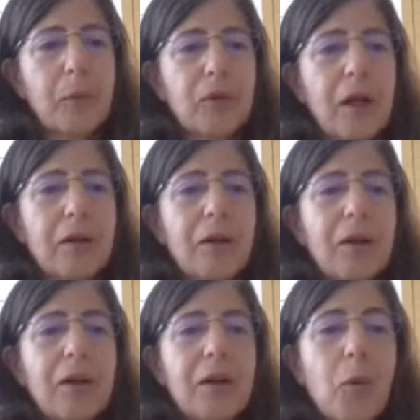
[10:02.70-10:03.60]
proposal
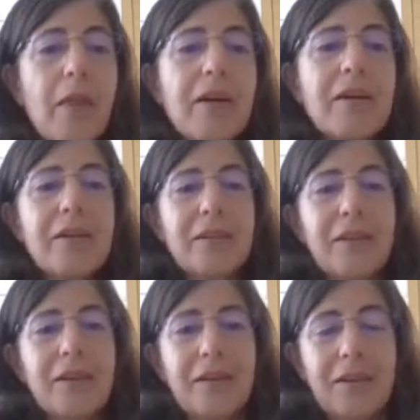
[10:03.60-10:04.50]
whether
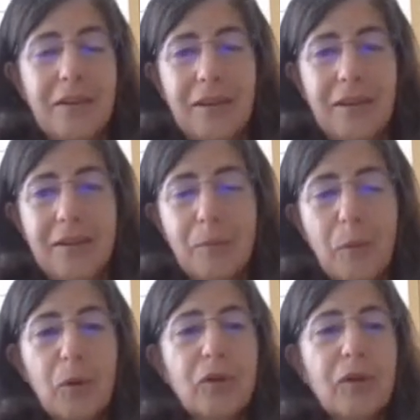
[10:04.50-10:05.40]
the
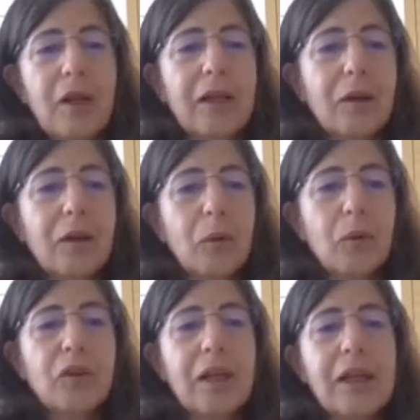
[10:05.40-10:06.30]
proposal
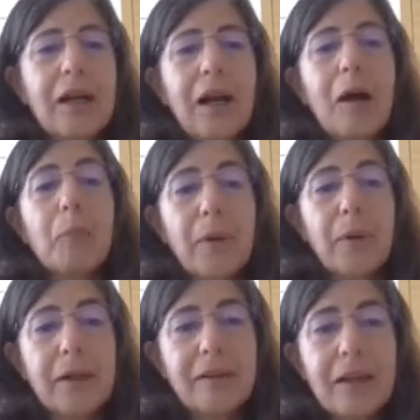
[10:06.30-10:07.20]
includes clear and
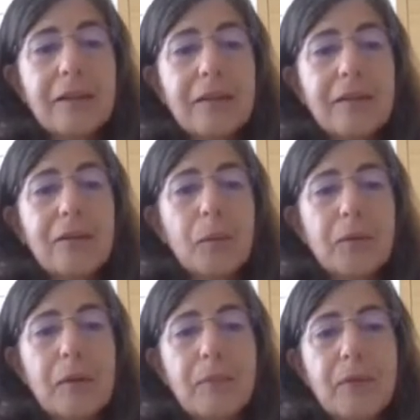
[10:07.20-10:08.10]
pertinent
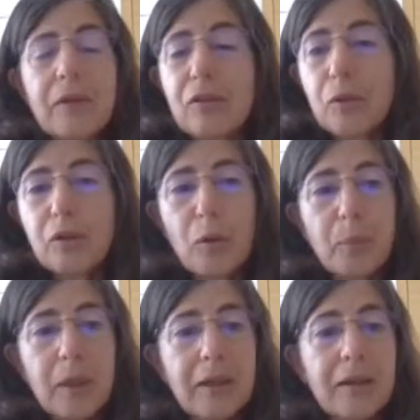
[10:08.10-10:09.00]
objectives to the
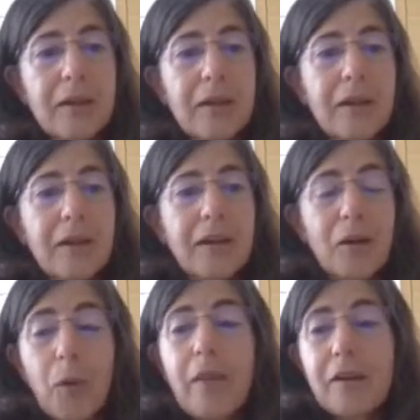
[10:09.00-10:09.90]
topic,
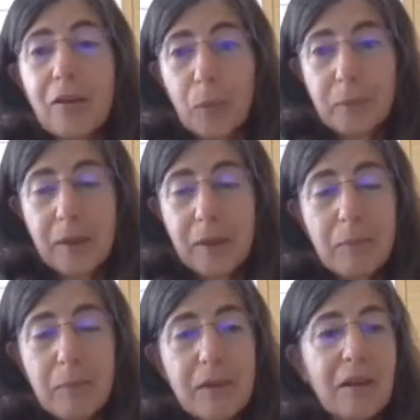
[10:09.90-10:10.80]
whether the
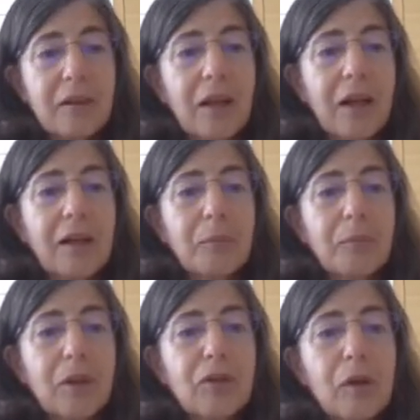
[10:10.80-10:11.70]
objectives
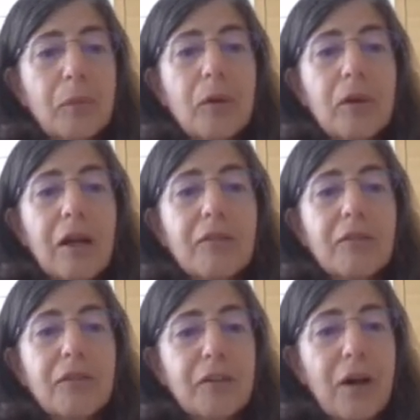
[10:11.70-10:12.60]
are measurable
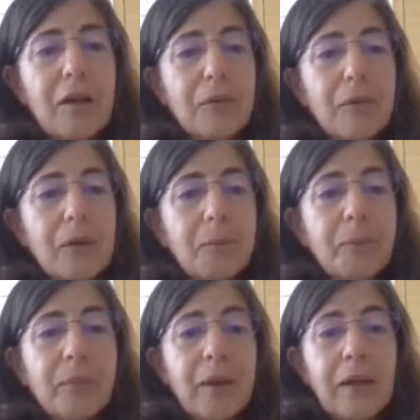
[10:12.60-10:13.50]
and verifiable,